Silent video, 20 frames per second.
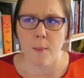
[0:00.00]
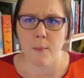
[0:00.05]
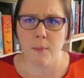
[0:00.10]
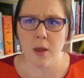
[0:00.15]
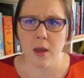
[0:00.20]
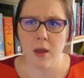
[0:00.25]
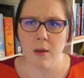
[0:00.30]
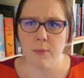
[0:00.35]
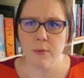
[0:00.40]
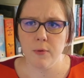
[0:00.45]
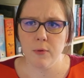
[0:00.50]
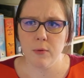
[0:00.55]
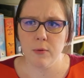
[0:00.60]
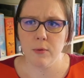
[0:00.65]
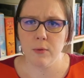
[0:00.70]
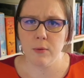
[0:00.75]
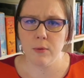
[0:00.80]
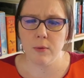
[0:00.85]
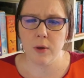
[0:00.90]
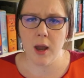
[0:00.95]

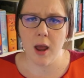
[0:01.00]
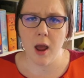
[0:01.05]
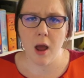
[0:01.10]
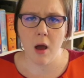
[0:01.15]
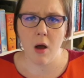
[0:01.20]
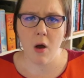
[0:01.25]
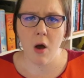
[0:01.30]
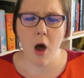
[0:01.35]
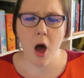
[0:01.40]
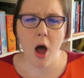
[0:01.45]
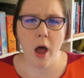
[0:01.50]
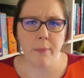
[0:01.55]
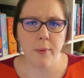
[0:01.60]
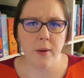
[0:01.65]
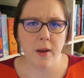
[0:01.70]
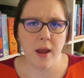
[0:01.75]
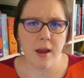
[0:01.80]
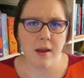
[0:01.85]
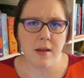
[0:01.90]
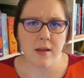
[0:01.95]
people now
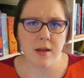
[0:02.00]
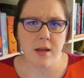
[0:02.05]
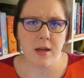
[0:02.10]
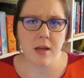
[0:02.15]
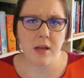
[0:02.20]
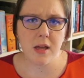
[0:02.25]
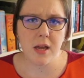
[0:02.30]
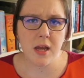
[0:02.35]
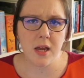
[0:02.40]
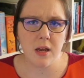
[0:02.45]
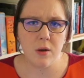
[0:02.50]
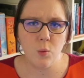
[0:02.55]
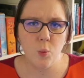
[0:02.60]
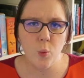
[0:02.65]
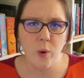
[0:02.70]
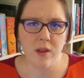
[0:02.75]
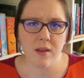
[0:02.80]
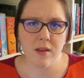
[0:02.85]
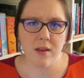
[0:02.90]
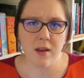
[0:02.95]
hibernating in
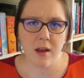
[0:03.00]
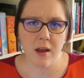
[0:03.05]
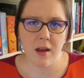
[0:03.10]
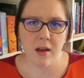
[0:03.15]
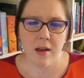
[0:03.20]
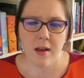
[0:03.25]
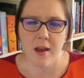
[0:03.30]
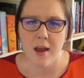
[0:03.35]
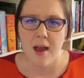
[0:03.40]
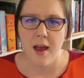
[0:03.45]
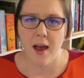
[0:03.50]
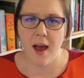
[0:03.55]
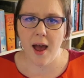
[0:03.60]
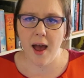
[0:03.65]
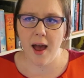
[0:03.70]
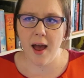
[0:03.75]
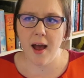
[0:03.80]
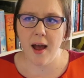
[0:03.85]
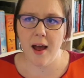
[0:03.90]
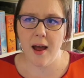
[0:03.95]
winter
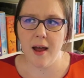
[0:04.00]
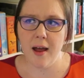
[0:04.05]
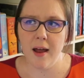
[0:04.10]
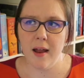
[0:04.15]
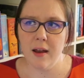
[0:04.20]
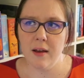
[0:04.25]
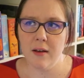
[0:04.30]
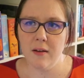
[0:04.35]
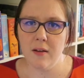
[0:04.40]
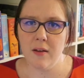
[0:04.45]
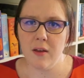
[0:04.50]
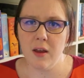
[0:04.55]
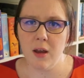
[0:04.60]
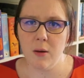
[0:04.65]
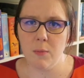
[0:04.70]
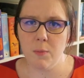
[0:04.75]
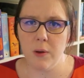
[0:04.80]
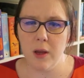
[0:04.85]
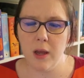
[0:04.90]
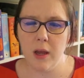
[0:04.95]
and
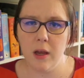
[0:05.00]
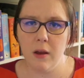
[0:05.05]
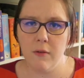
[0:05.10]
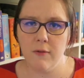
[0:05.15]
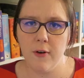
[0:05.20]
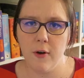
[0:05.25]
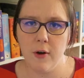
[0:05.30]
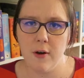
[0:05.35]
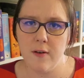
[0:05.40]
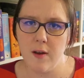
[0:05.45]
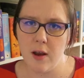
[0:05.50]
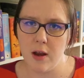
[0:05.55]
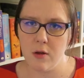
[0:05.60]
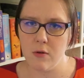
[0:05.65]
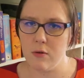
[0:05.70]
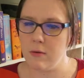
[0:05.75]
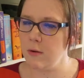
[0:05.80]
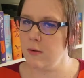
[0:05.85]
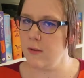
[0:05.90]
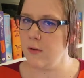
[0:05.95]
it being a very
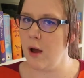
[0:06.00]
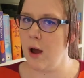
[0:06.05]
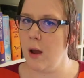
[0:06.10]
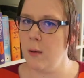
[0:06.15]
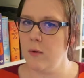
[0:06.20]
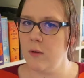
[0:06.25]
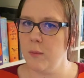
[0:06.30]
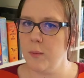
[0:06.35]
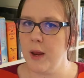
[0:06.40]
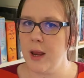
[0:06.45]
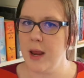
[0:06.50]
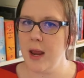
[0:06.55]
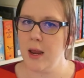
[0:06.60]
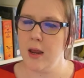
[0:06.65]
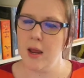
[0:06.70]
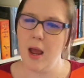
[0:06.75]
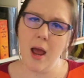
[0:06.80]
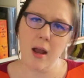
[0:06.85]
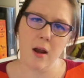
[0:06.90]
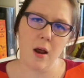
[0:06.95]
dangerous time to
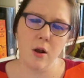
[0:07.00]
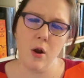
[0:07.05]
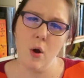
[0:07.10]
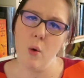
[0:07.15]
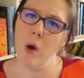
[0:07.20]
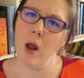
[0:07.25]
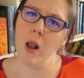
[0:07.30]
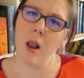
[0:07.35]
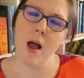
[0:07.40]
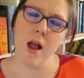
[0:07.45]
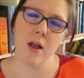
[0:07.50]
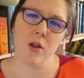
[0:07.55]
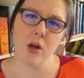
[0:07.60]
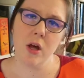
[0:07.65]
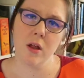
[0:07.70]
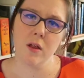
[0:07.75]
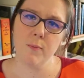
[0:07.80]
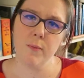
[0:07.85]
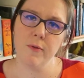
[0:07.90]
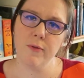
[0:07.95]
be, and I know I like
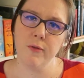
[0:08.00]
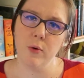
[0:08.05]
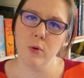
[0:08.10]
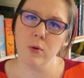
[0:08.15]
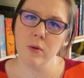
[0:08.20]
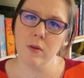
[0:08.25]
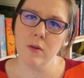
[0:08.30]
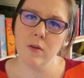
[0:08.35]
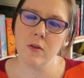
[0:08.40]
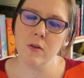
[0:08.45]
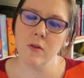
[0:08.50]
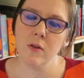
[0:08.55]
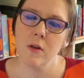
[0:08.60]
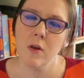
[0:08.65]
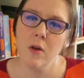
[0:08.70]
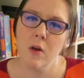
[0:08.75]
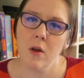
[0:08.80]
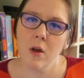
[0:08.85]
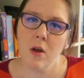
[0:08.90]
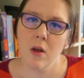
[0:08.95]
Jasper Ford's
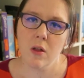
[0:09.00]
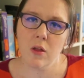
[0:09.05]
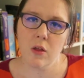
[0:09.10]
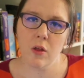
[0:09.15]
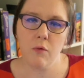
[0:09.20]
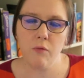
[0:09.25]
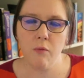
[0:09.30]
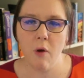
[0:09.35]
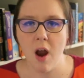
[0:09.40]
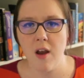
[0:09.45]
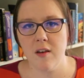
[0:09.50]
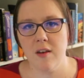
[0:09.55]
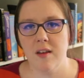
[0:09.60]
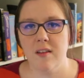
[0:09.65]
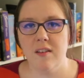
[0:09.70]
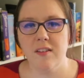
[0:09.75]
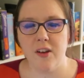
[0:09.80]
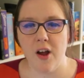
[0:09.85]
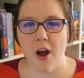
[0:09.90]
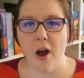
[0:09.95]

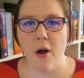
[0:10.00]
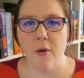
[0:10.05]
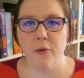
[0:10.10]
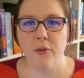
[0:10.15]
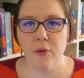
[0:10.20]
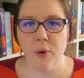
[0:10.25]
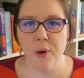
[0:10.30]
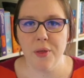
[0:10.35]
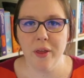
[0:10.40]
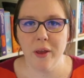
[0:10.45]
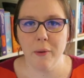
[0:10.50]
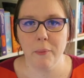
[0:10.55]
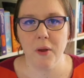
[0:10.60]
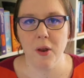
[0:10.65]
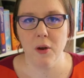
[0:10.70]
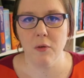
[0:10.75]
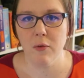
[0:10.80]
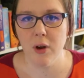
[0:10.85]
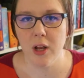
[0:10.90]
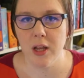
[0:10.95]
writing style, so I think I'm
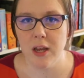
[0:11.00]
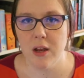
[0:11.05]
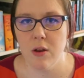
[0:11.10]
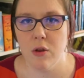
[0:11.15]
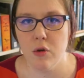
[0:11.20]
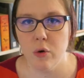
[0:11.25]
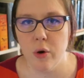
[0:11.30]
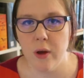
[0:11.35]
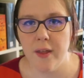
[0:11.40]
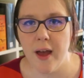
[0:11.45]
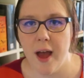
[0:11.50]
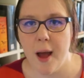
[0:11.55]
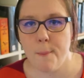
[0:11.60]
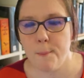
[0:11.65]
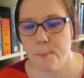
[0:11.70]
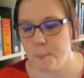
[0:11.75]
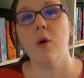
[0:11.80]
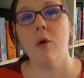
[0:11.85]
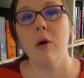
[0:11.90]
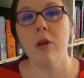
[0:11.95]
going to really enjoy that.
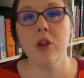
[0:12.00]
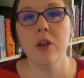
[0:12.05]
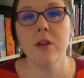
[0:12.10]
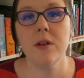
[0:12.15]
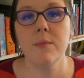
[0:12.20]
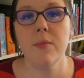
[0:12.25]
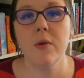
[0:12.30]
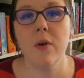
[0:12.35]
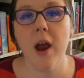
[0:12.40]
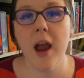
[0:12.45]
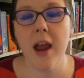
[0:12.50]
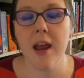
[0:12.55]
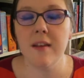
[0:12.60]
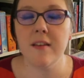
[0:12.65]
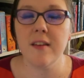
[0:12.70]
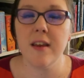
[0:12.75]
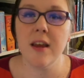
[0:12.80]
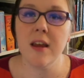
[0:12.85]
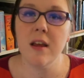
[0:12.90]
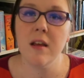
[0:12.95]
Question number
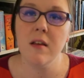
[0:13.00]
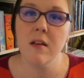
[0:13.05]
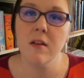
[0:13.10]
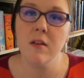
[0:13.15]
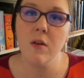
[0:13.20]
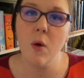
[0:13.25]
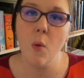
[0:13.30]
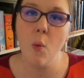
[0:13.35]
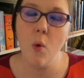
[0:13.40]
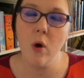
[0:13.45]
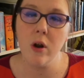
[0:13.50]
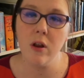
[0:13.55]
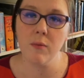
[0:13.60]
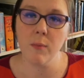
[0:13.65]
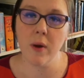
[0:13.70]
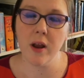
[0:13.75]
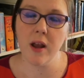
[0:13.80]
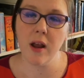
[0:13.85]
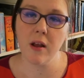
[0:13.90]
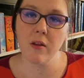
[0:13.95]
8 is what is
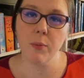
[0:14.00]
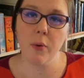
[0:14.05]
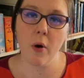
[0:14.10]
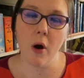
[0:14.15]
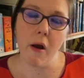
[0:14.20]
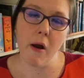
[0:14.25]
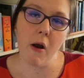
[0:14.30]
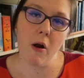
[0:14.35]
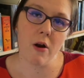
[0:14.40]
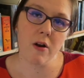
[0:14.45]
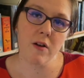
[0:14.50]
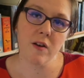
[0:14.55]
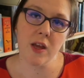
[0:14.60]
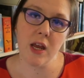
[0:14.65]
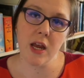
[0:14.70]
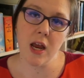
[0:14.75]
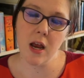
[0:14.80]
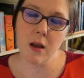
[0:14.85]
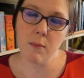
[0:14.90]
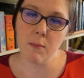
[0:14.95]
my next
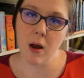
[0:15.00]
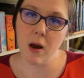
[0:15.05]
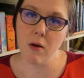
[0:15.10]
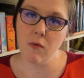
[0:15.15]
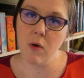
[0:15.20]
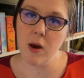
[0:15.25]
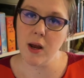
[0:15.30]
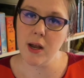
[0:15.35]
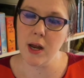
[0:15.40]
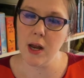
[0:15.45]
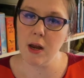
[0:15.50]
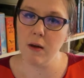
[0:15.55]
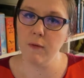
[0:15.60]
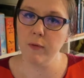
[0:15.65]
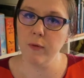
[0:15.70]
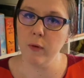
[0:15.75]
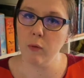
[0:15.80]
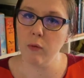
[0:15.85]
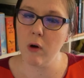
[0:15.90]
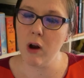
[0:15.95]
priority in my reading
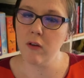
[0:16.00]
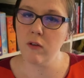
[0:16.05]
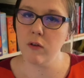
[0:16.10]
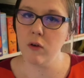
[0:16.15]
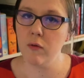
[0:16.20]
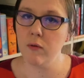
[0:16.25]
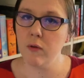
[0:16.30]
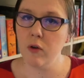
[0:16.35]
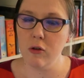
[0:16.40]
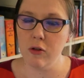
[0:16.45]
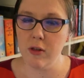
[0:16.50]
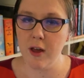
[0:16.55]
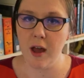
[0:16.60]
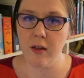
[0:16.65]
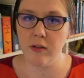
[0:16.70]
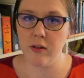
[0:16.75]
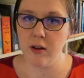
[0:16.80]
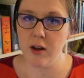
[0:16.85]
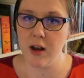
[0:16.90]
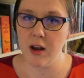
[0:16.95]
for the rest of
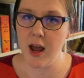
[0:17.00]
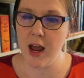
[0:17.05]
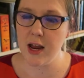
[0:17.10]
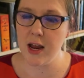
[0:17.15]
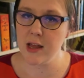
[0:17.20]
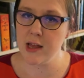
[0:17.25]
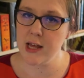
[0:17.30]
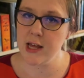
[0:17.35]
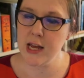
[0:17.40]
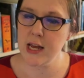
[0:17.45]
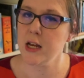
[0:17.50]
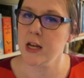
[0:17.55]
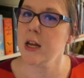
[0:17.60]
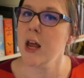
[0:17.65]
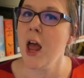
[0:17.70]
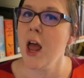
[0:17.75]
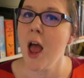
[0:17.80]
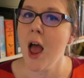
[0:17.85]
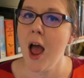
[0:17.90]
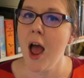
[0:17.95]

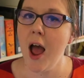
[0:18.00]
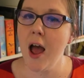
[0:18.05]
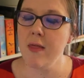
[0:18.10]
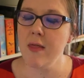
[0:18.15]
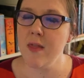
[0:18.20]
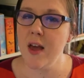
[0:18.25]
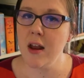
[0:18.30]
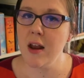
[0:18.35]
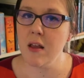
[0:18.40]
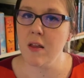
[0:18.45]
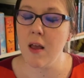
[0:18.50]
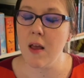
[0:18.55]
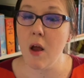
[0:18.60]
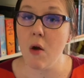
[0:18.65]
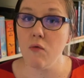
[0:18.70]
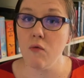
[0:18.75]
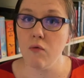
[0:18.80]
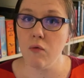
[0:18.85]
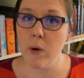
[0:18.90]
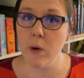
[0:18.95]
2018, and that is
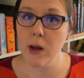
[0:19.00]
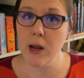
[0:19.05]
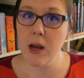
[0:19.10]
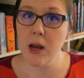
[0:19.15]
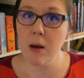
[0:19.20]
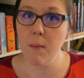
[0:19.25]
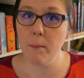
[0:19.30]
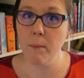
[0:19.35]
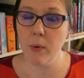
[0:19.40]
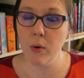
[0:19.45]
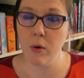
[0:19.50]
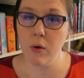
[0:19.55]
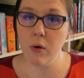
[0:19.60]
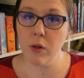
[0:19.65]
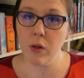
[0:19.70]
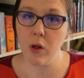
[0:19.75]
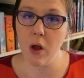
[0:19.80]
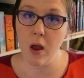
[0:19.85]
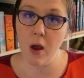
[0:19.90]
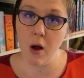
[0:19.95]
reading
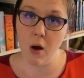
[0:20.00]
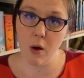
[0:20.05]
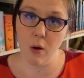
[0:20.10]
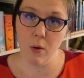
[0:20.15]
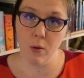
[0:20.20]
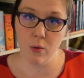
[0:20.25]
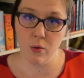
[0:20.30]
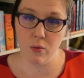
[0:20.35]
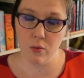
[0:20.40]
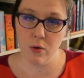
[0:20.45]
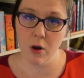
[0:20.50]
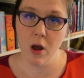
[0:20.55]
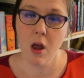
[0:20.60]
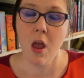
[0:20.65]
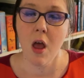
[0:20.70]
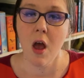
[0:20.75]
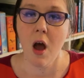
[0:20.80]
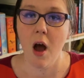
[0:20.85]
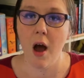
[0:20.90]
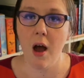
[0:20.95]
books I own.
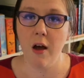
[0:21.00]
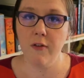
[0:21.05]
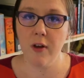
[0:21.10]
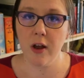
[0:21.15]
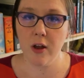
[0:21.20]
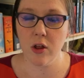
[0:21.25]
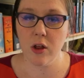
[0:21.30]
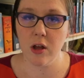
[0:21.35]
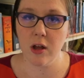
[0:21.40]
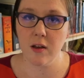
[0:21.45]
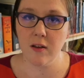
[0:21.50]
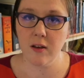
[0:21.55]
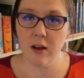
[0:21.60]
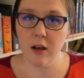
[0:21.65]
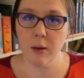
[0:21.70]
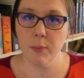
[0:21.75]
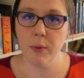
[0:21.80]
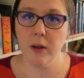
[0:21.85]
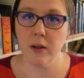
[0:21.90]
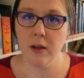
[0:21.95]
I've actually
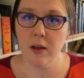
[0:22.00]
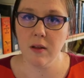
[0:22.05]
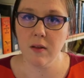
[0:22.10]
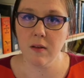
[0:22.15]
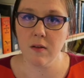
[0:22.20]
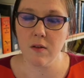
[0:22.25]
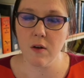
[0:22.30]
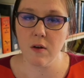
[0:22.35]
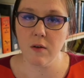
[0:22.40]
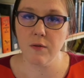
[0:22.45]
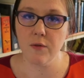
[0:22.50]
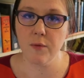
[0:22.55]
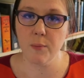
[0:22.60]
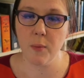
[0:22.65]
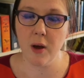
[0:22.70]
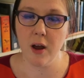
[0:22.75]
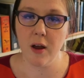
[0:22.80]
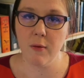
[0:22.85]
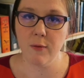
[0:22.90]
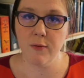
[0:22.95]
done up a list of
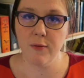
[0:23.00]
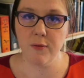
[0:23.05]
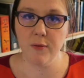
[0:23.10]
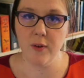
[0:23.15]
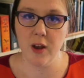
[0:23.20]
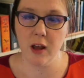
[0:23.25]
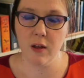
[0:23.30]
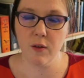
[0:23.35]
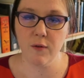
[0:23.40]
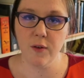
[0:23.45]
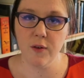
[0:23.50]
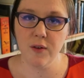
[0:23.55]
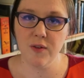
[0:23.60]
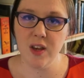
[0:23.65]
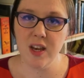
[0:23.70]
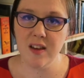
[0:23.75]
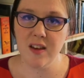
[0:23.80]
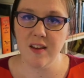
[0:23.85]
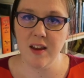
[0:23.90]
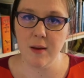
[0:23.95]
my next
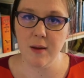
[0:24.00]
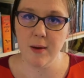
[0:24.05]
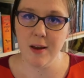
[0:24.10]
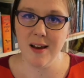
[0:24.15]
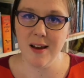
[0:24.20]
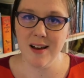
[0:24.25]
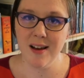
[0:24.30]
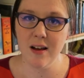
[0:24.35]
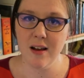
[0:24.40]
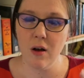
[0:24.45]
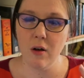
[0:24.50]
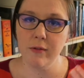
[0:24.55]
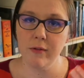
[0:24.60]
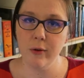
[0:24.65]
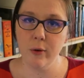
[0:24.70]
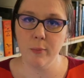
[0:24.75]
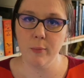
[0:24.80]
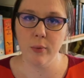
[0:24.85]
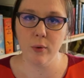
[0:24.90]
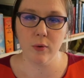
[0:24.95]
50 TBR of
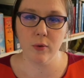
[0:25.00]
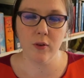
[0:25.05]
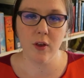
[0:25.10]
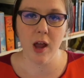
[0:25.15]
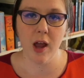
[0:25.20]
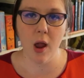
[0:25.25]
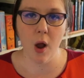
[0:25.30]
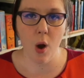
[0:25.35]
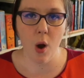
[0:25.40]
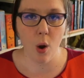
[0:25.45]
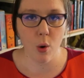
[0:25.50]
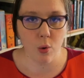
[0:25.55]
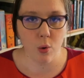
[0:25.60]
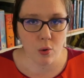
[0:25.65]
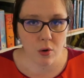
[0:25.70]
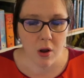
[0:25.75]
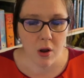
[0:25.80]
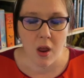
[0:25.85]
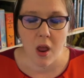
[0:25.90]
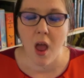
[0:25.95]
all books I
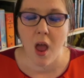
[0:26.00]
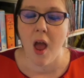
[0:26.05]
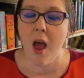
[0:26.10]
own,